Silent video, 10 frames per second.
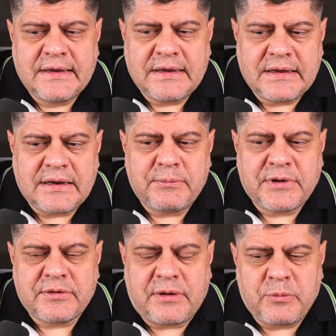And I'm,
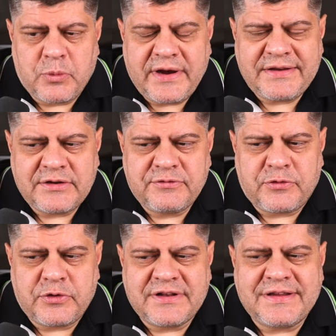I'm waiting
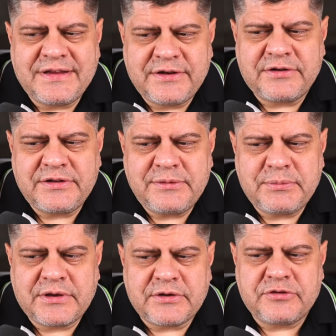for it eagerly
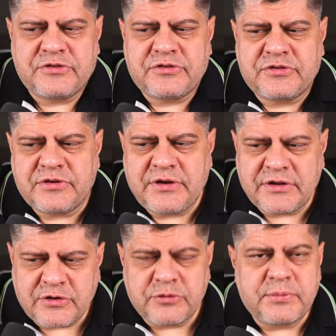because it
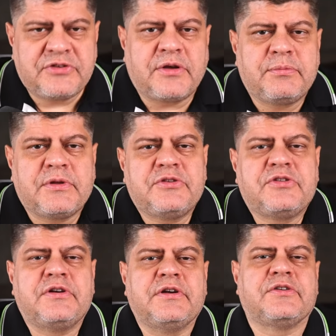could be something
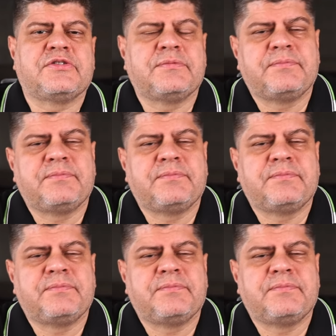serious.